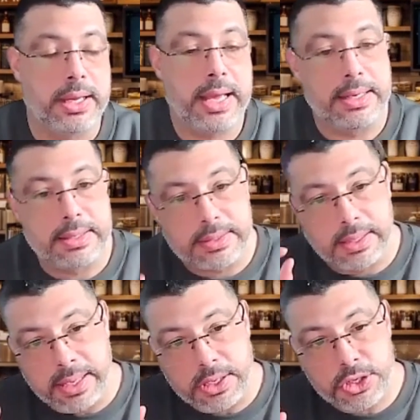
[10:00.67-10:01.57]
Again, this is
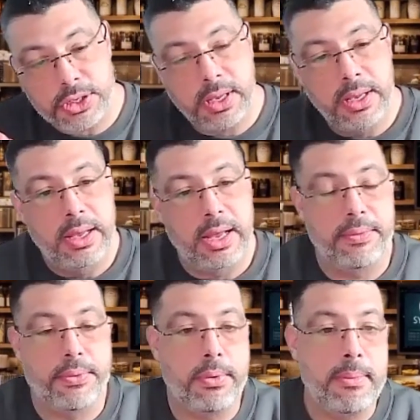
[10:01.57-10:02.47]
a niche, and
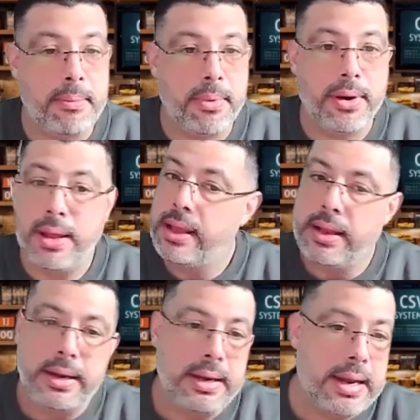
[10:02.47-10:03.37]
if you remember,
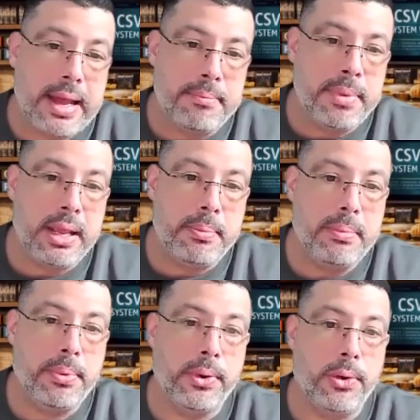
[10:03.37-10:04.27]
not many
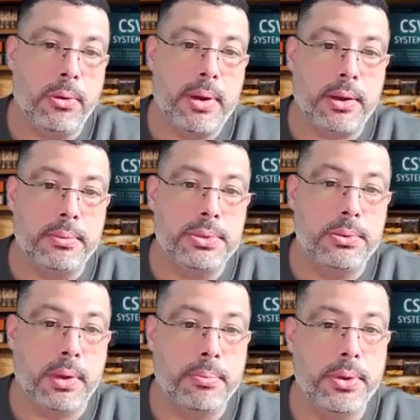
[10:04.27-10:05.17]
people know about
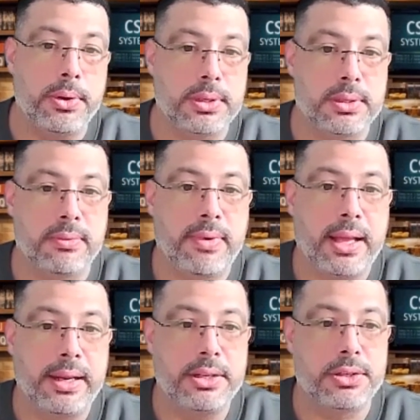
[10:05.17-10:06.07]
computer system
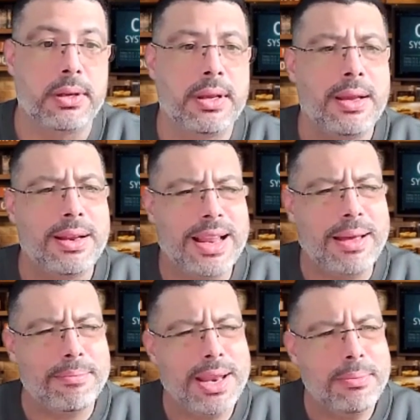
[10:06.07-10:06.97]
validation.
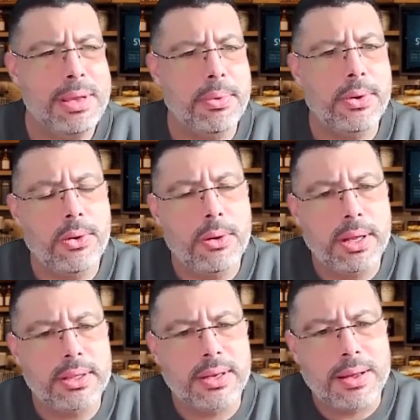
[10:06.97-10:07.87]
Not many people know
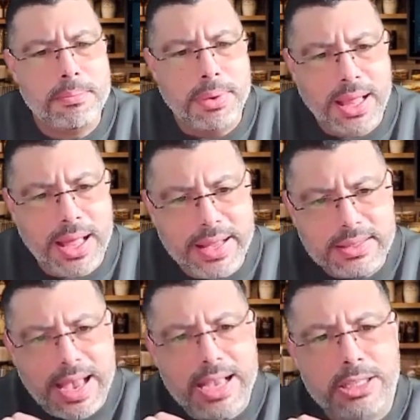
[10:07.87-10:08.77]
about the
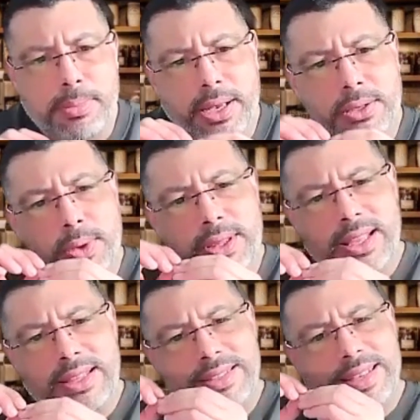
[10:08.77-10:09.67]
compliance aspects
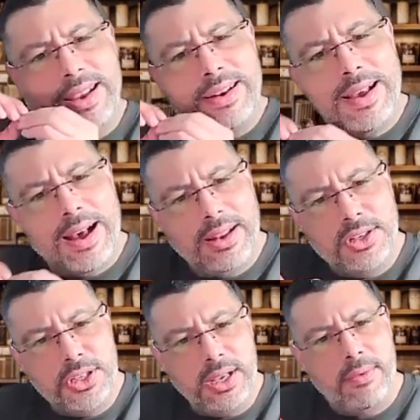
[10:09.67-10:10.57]
within the
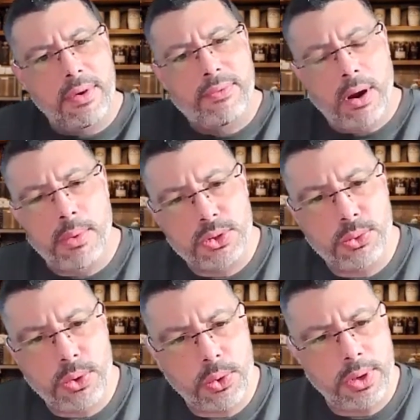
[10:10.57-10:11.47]
technology of a
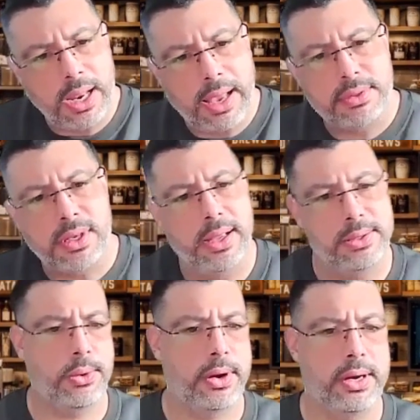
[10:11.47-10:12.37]
pharmaceutical and life
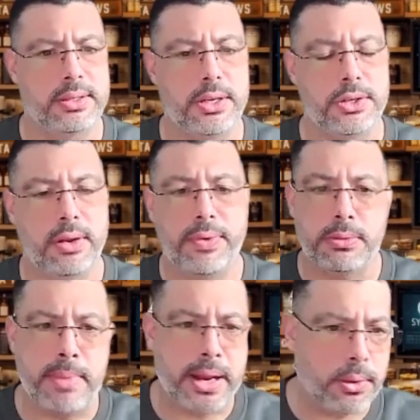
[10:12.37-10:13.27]
science organization. If
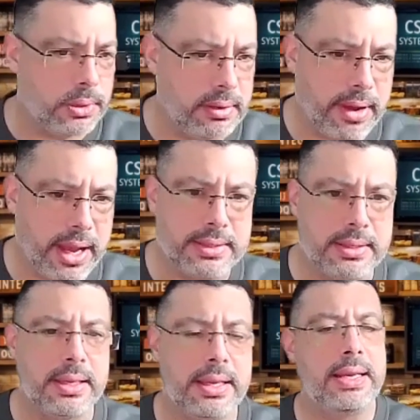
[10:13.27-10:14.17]
it's medical
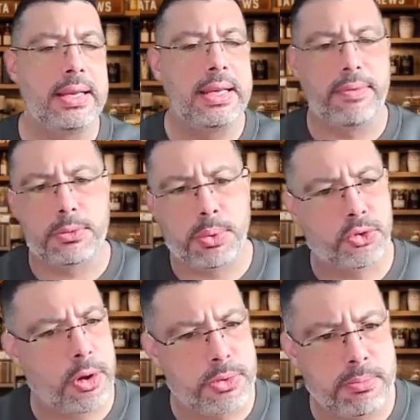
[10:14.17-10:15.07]
devices, if it's
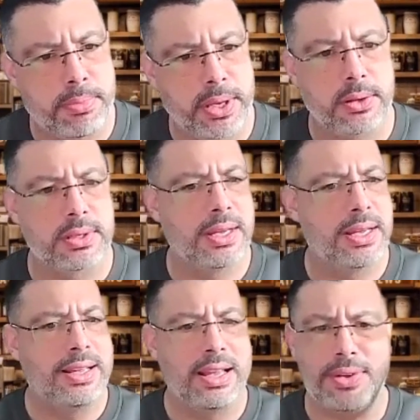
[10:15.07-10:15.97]
prescription pills,
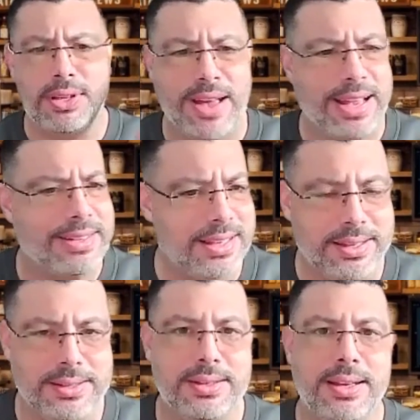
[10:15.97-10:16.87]
if it's
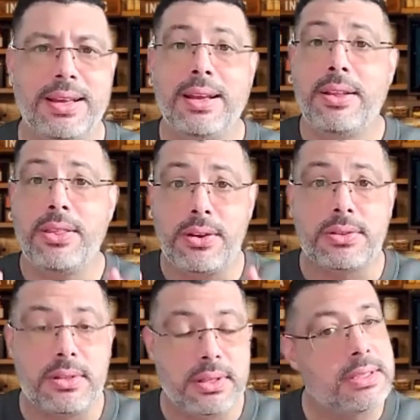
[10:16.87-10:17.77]
vaccines,
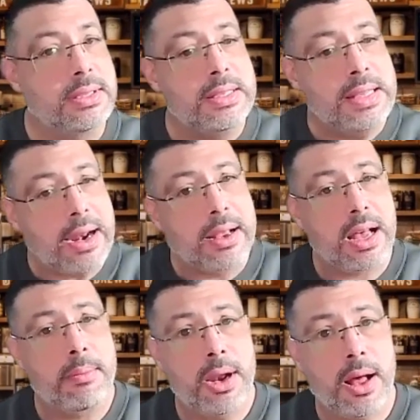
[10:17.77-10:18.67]
it's not a
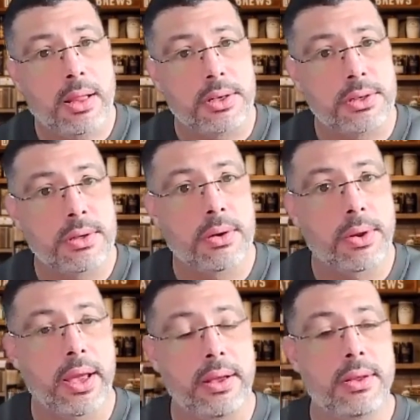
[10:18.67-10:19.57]
common knowledge.
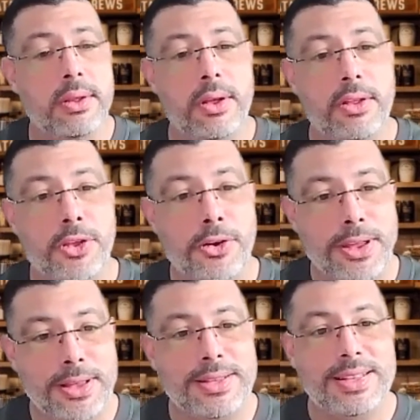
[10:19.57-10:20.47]
Okay, there
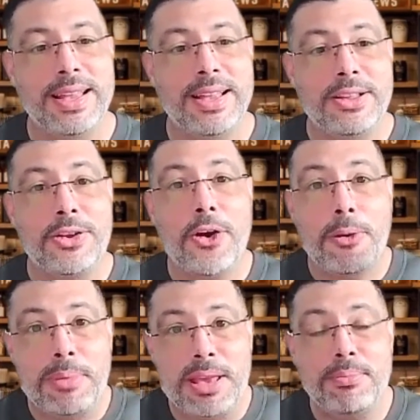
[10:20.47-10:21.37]
is there
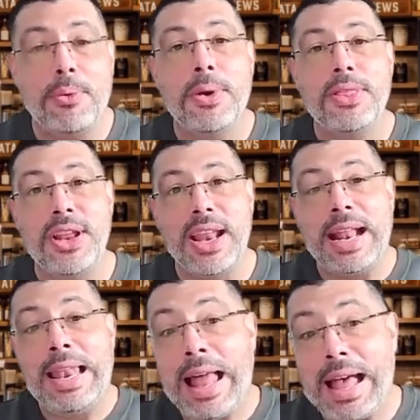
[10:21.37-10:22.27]
are people within
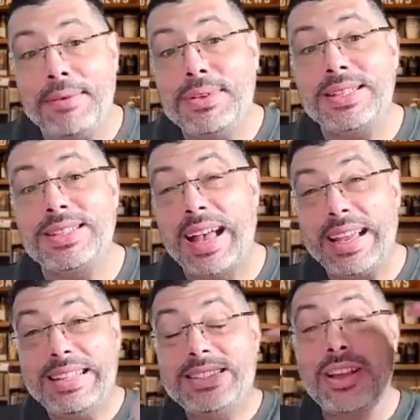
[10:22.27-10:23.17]
a life
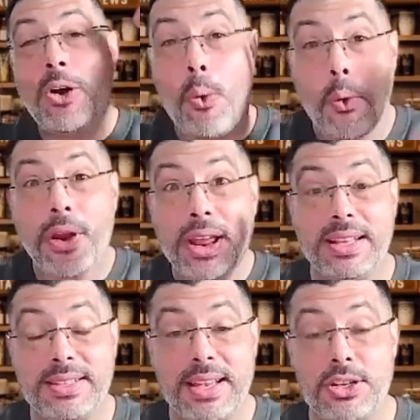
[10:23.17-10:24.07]
science
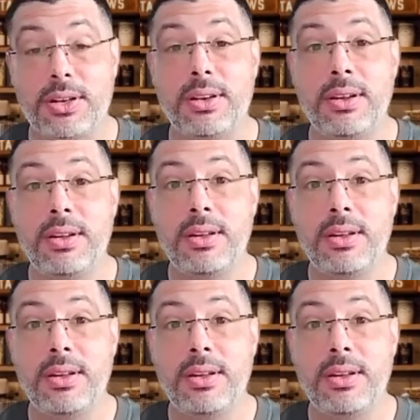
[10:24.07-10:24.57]
organization,